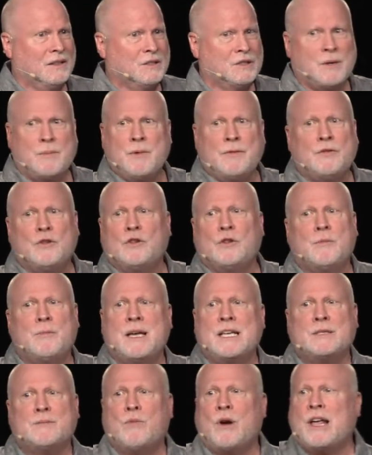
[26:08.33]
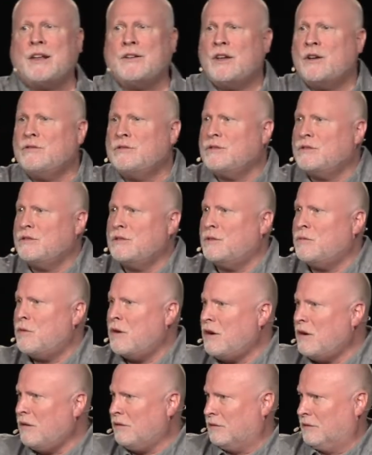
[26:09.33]
Some of you are the best brown nosers in the
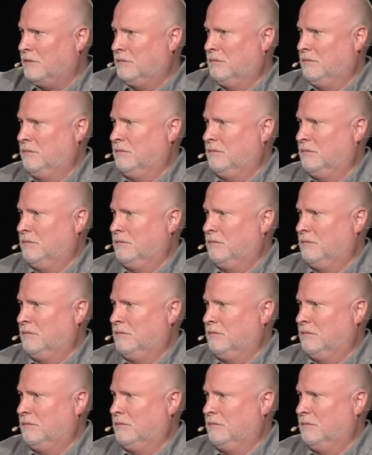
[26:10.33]
world.